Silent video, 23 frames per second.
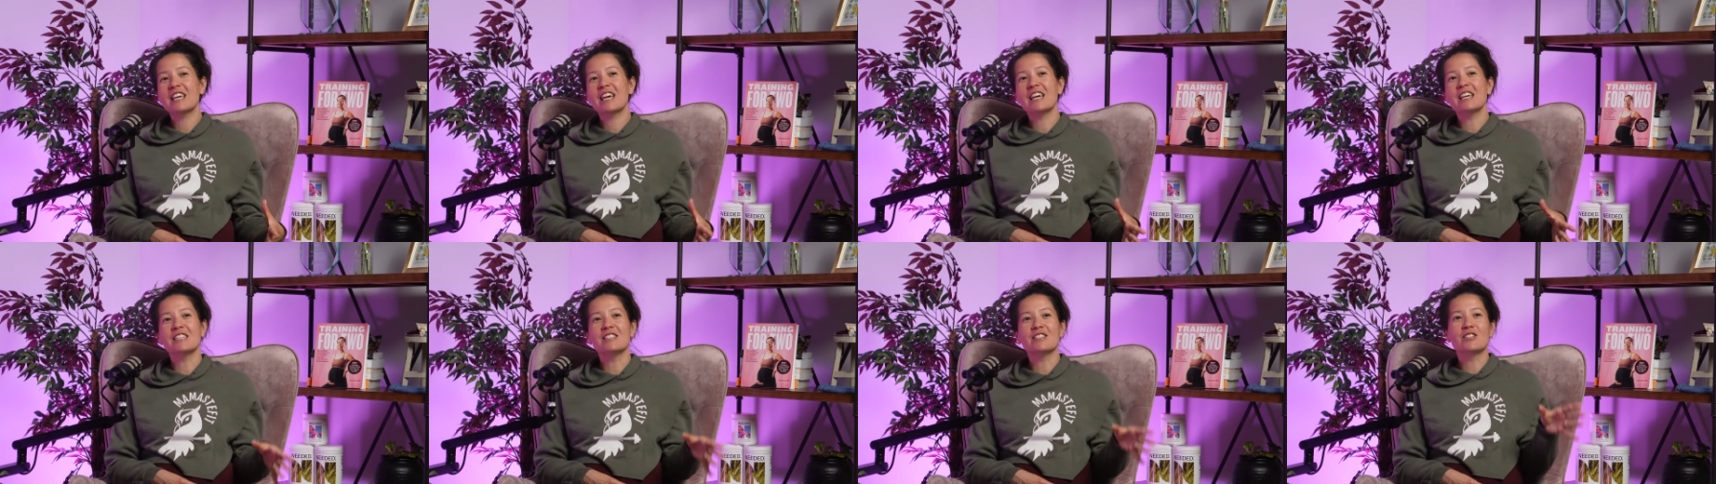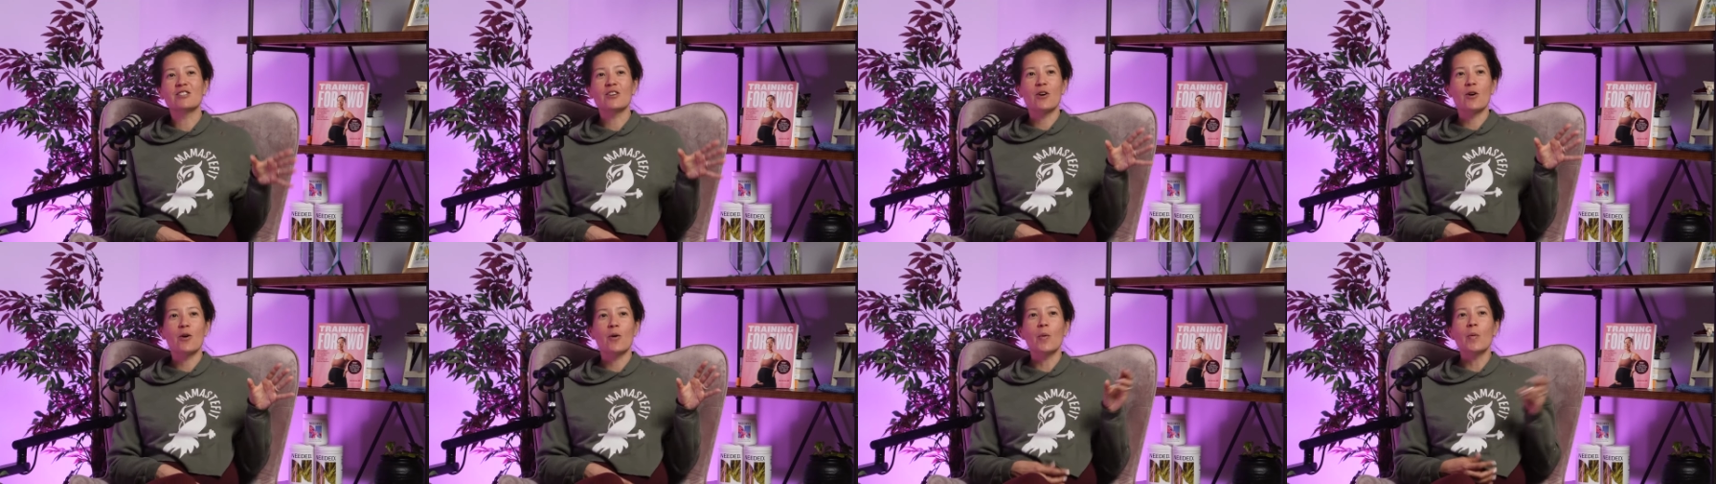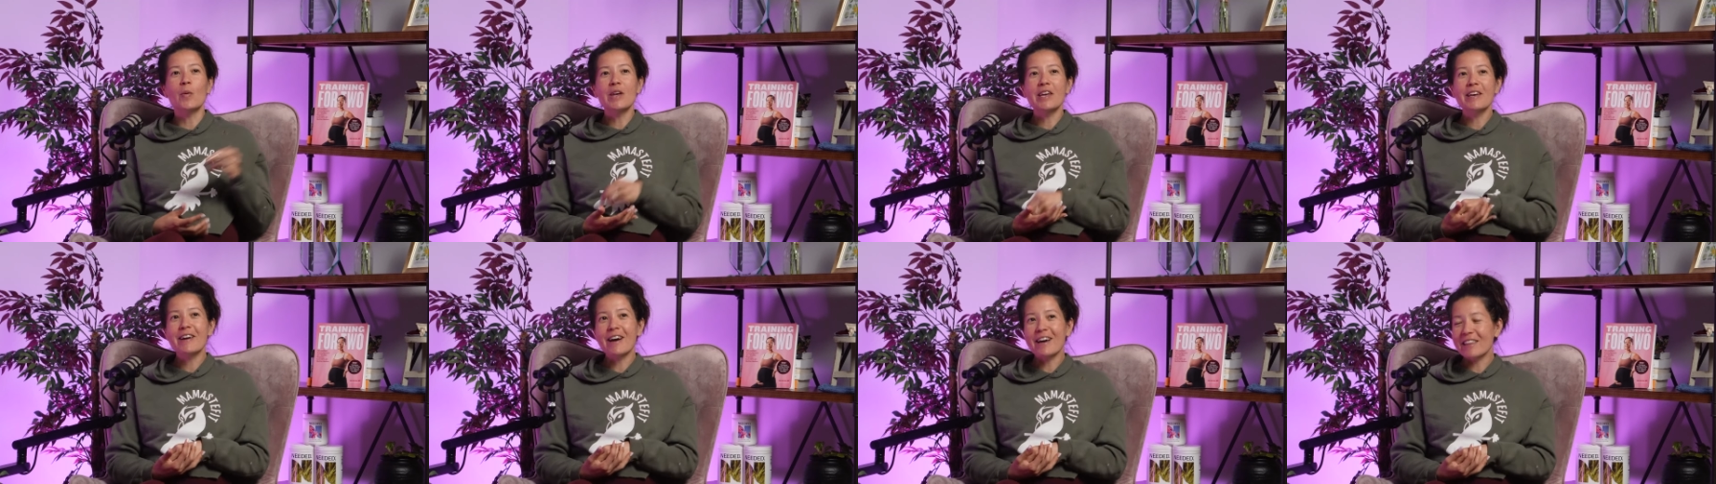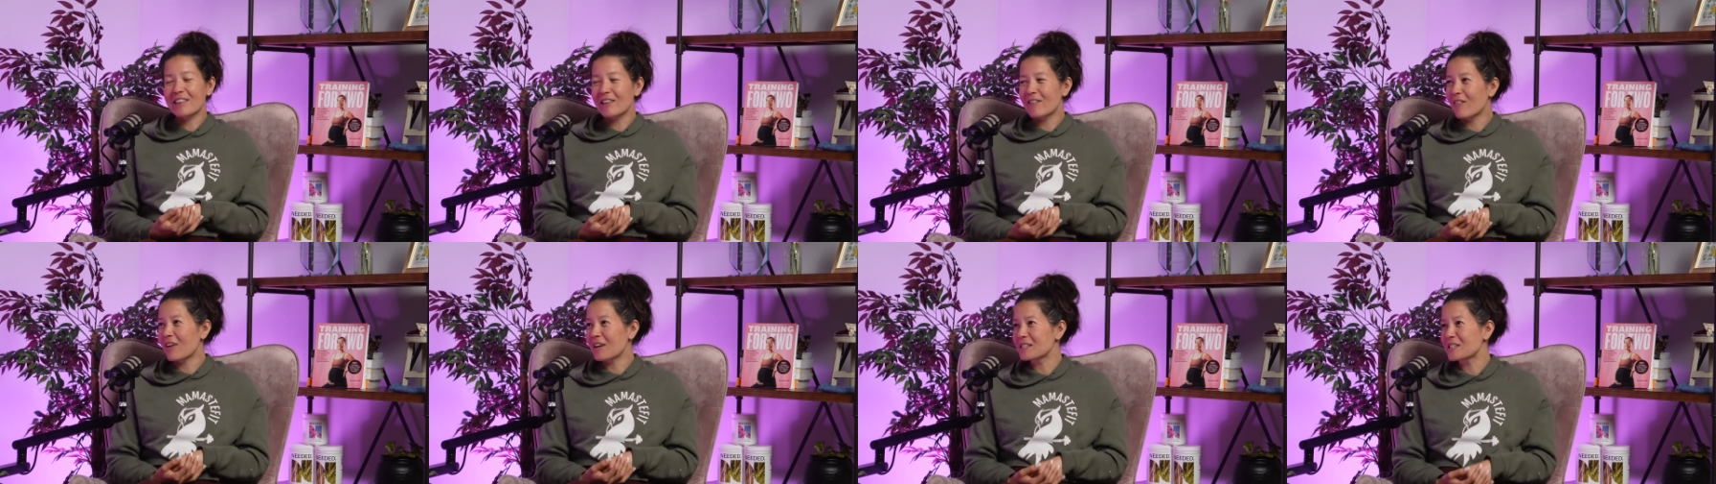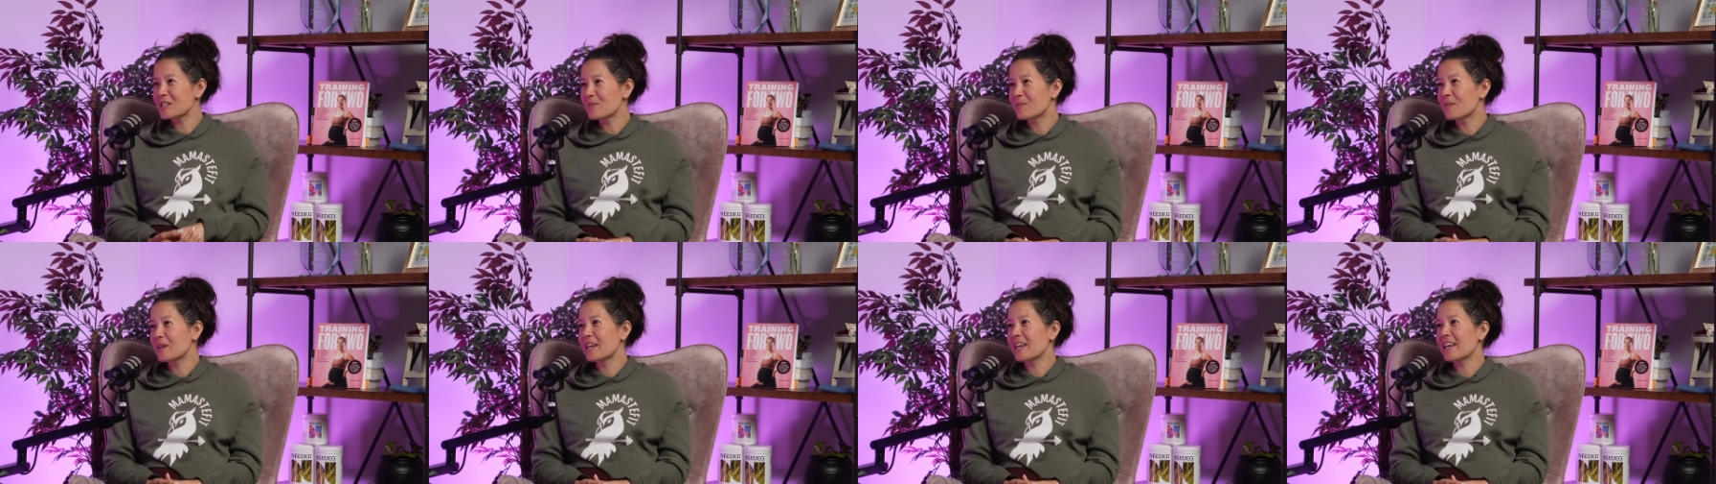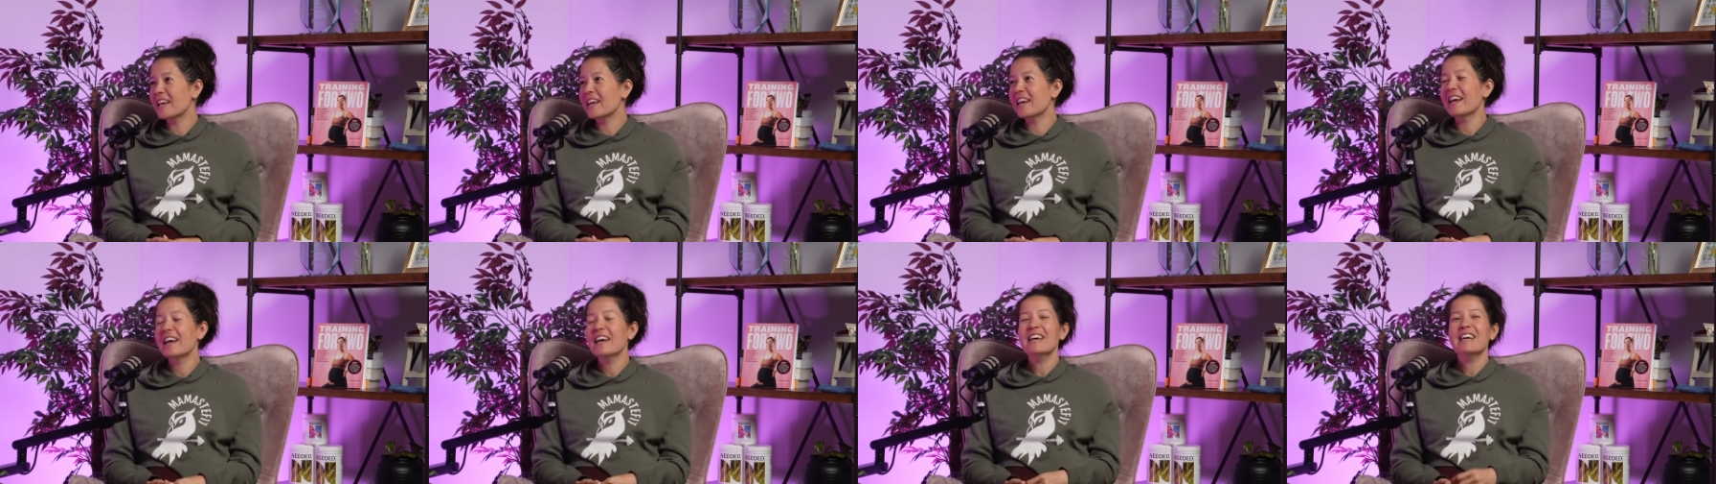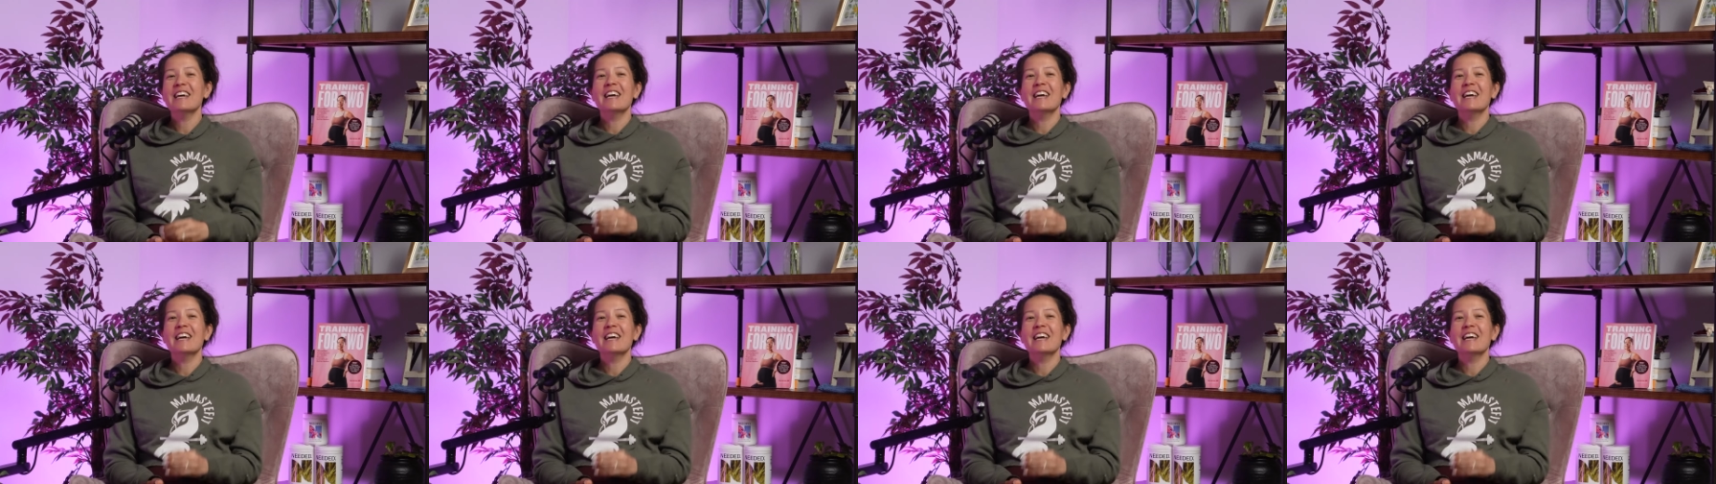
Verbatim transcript: And so we got the recipe